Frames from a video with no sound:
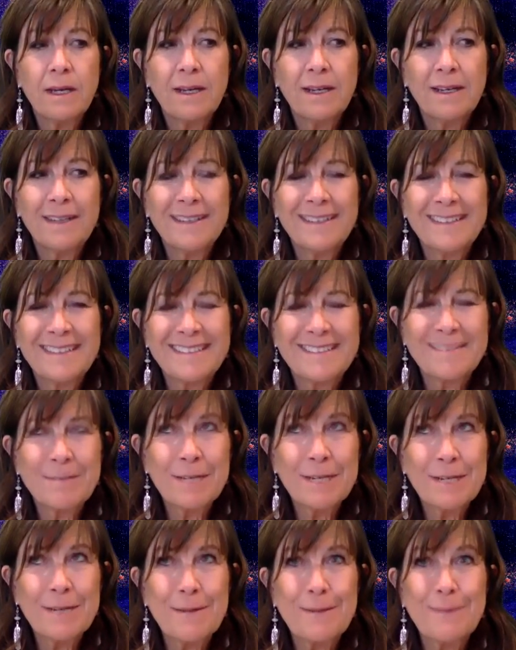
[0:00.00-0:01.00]
I'm
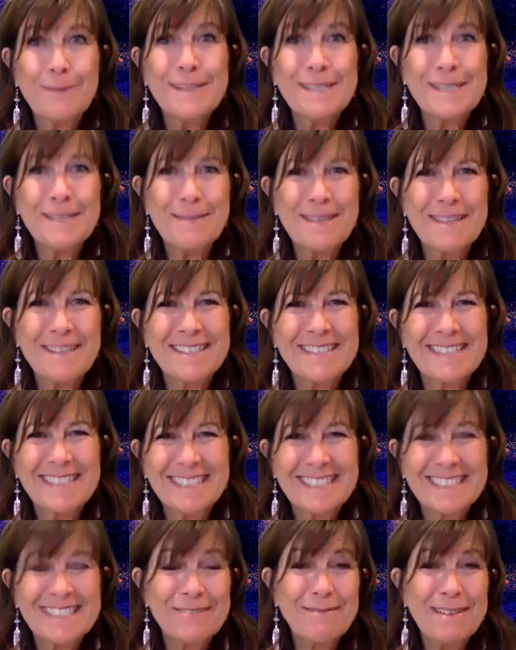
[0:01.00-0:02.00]
trying to remember some of those
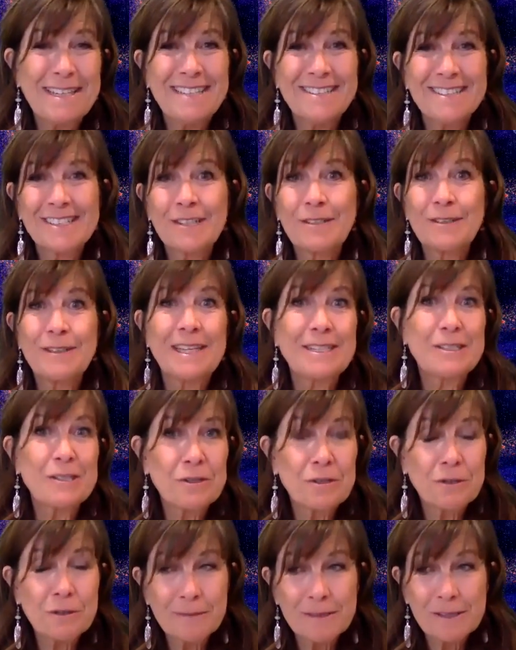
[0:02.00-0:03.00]
so many years ago,
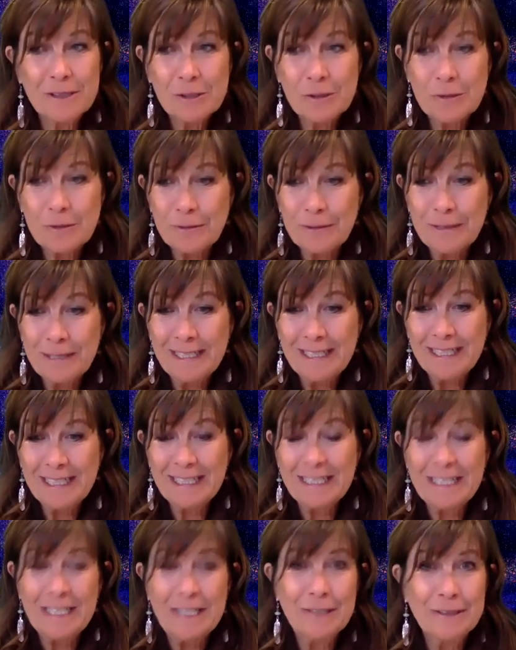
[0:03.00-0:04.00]
electrodermal
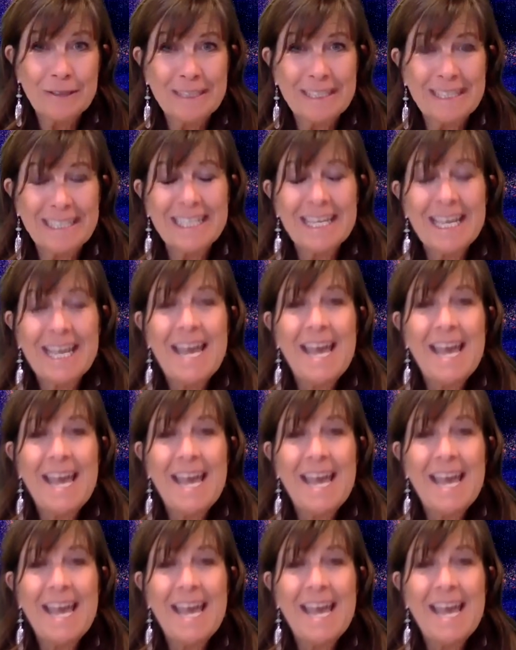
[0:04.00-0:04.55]
screening, Neuralink.